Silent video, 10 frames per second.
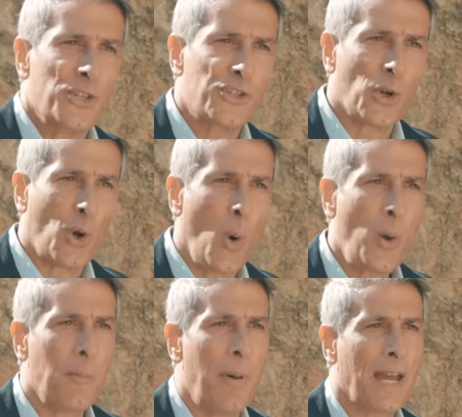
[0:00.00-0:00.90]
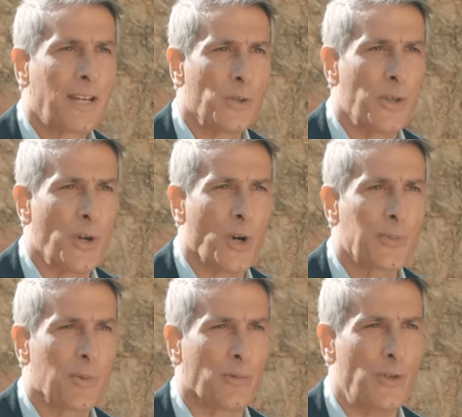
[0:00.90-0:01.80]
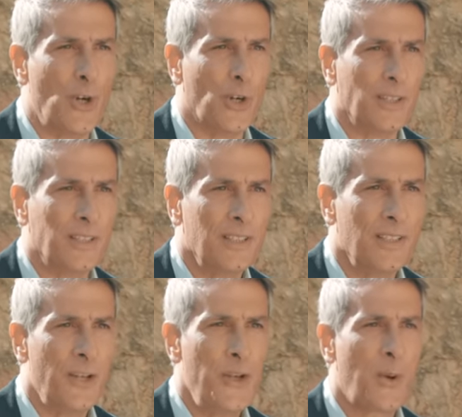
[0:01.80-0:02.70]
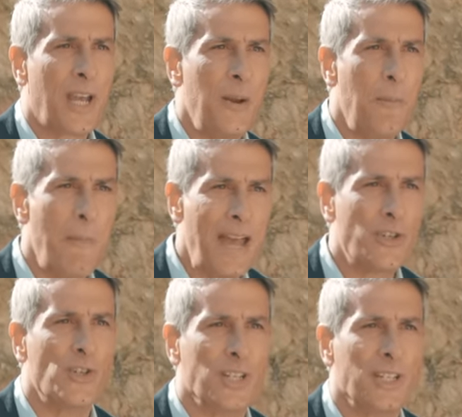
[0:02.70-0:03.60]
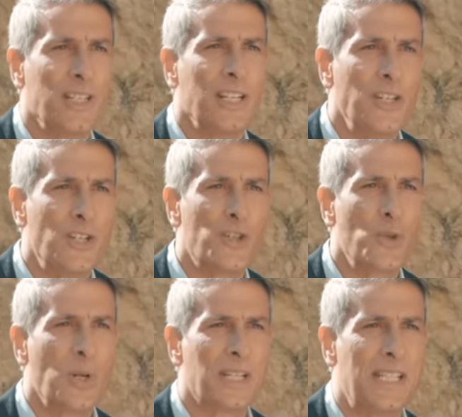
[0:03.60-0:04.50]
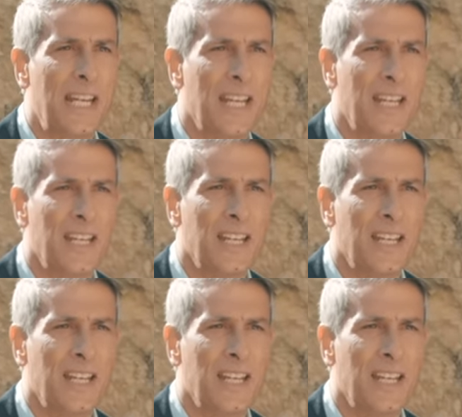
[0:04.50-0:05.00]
So, going back to the Gospel of John, you can imagine in Yeshua's day,